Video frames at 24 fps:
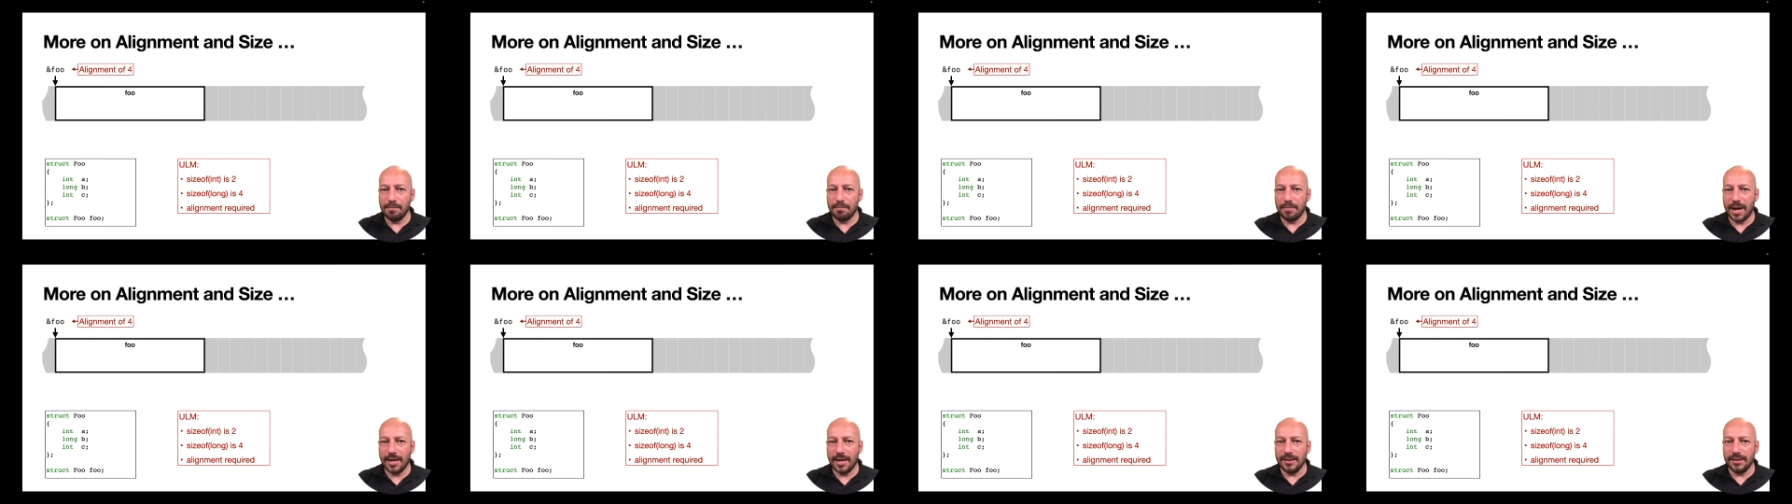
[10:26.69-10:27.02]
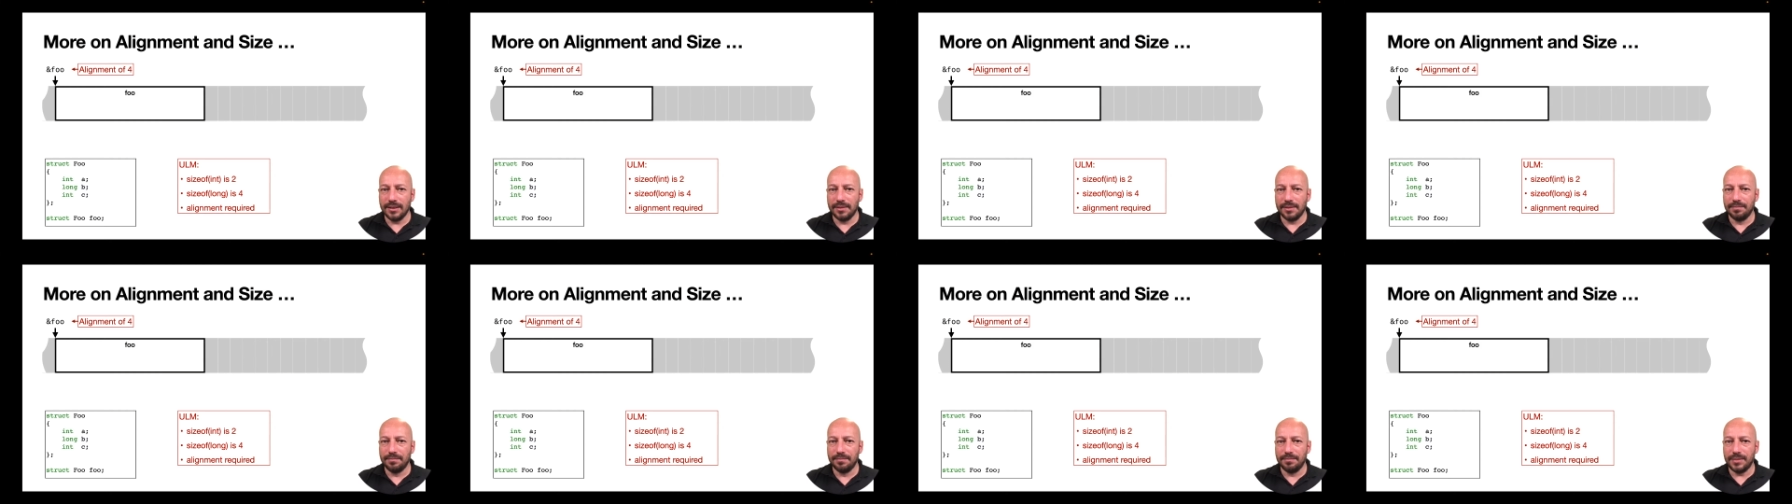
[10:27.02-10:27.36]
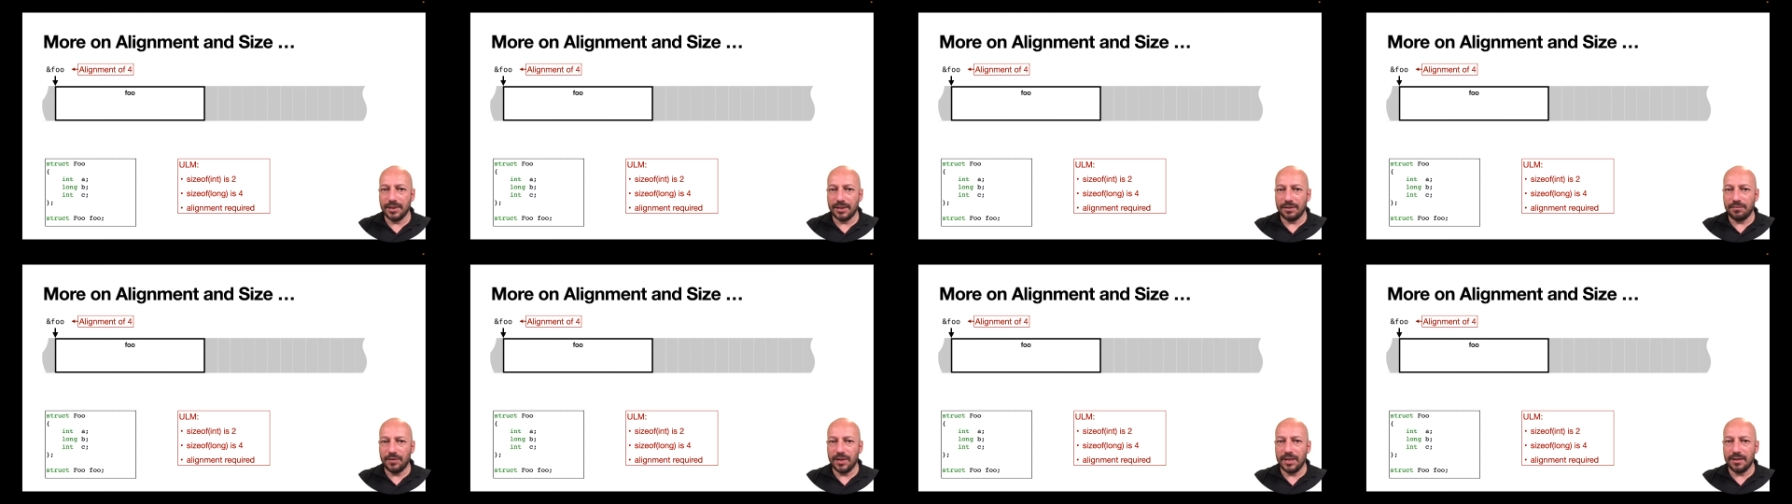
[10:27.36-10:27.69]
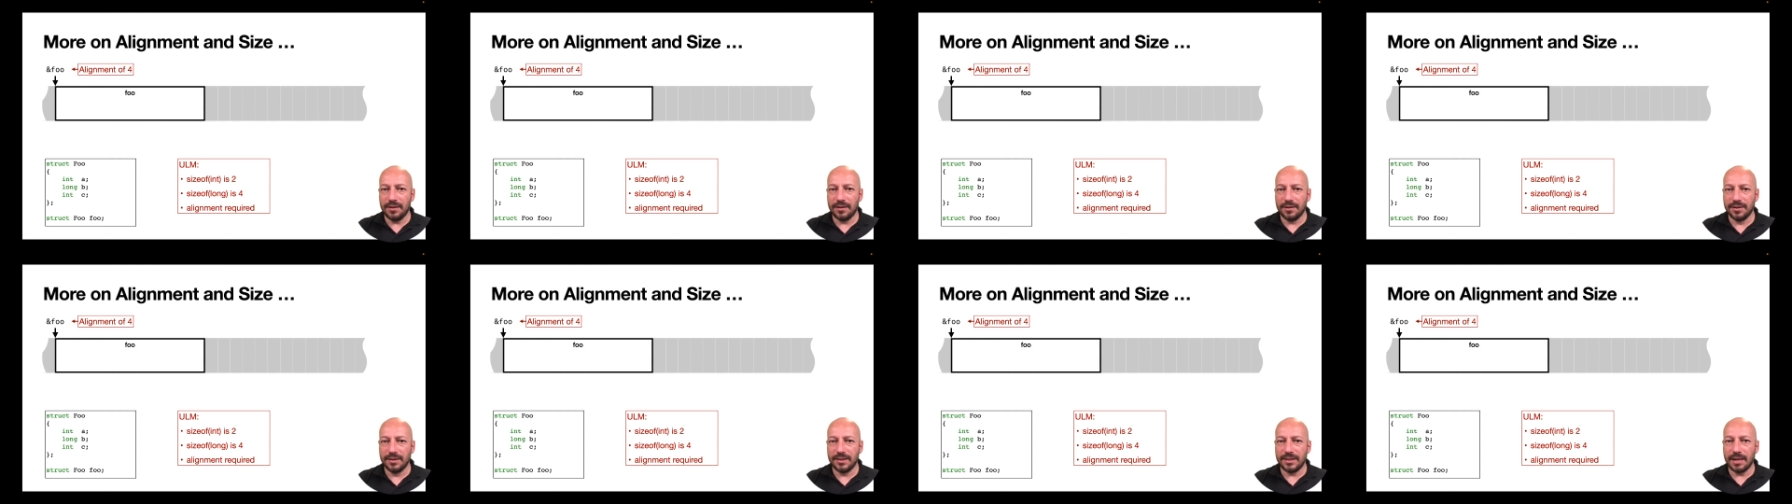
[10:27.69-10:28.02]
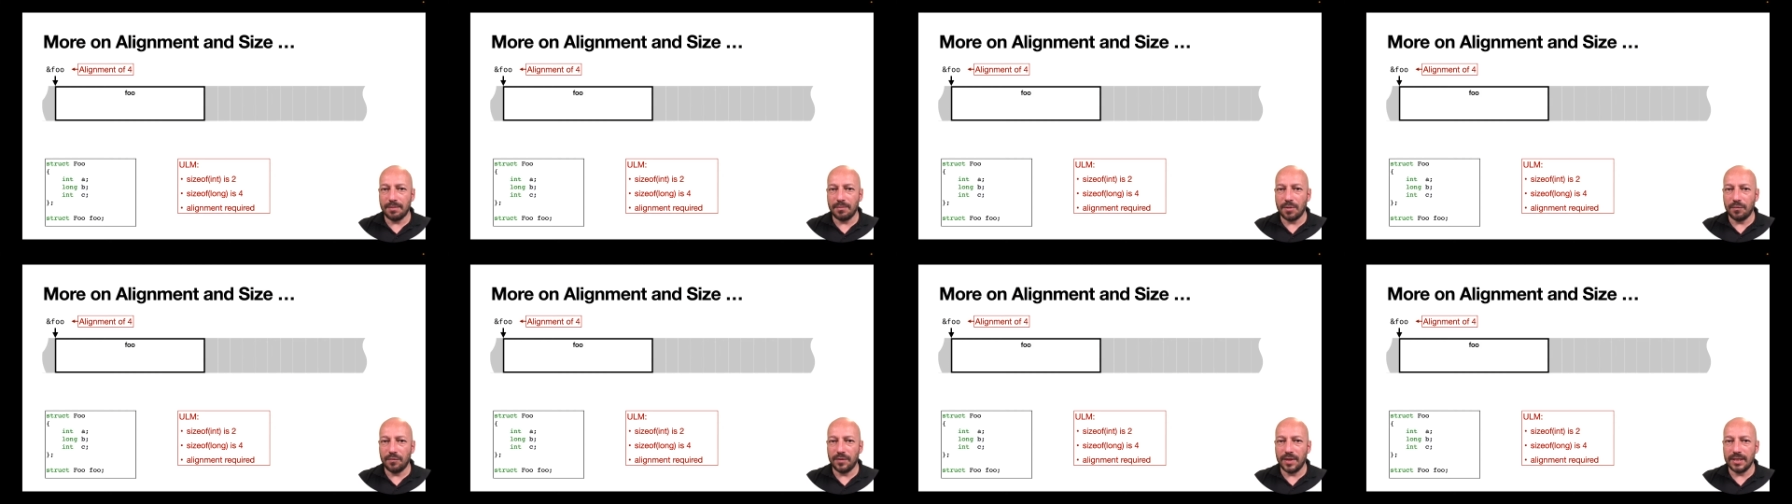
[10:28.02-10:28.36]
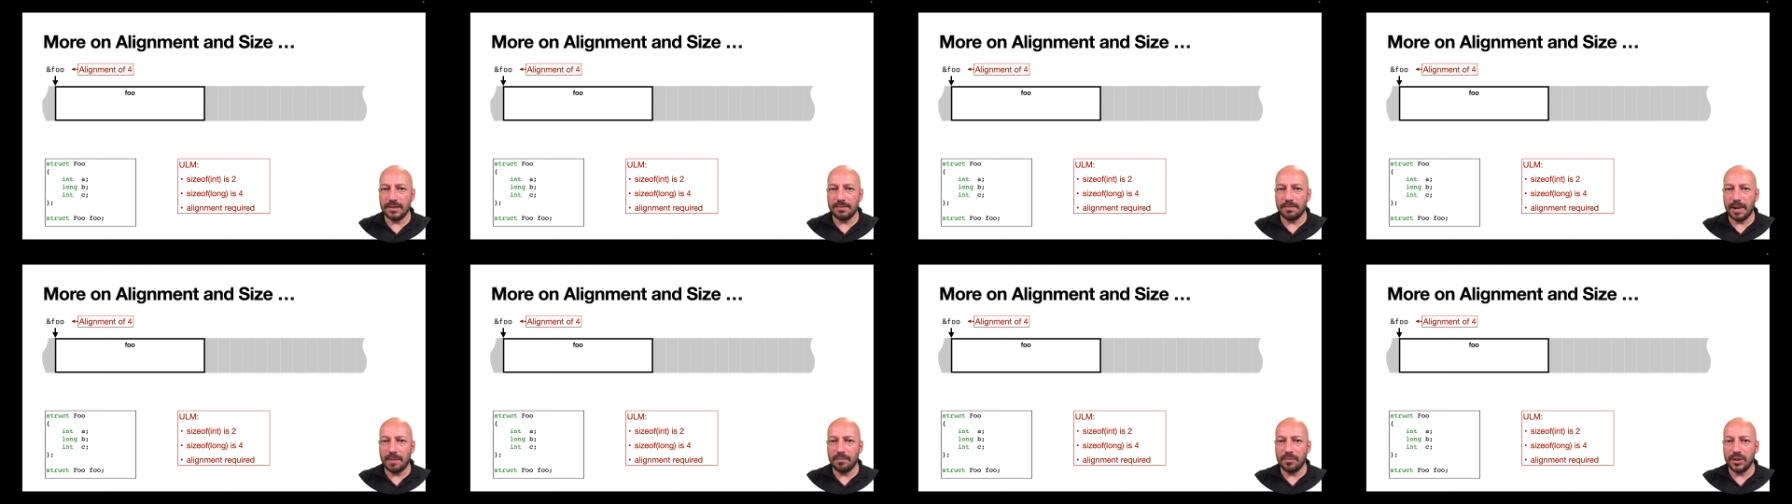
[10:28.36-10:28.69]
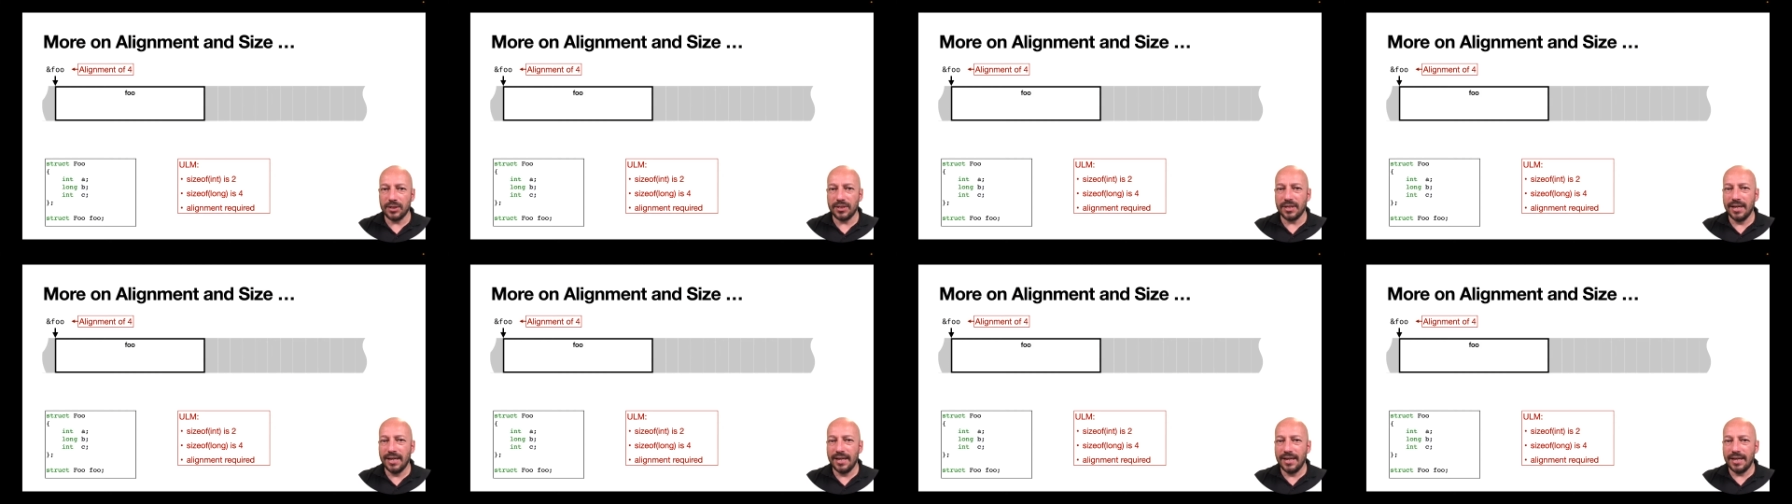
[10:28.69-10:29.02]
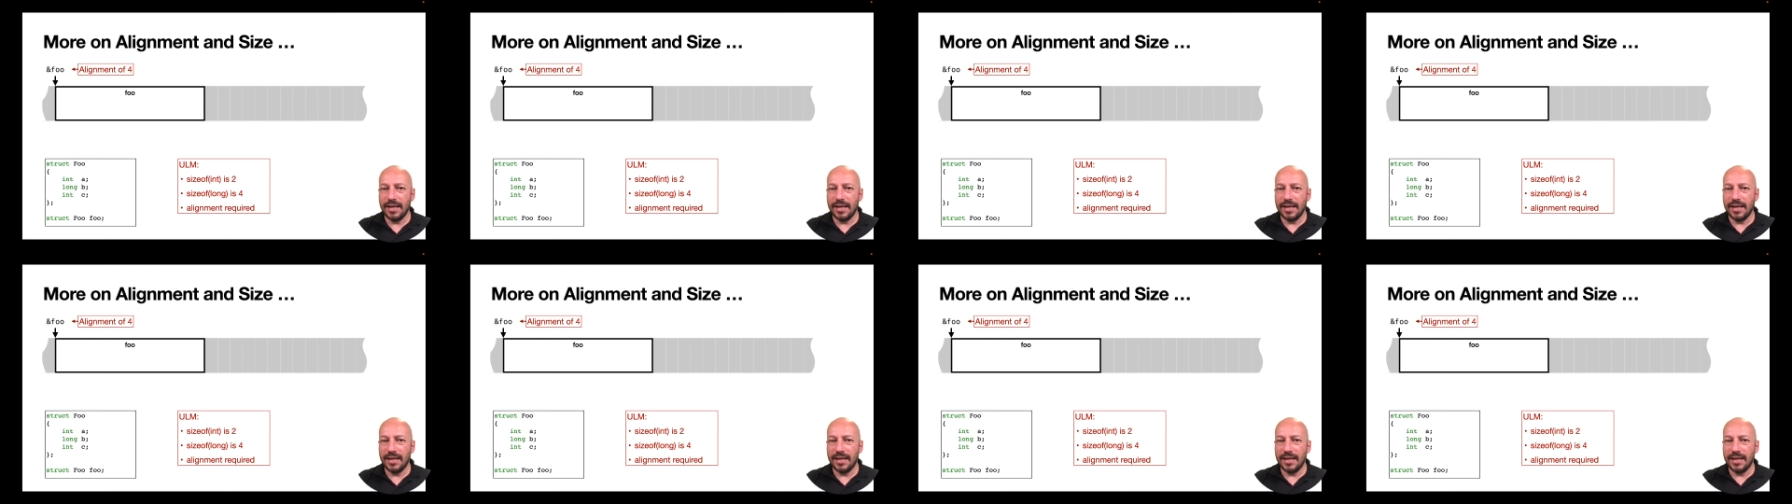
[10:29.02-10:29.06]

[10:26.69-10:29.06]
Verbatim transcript: bytes between some of these members.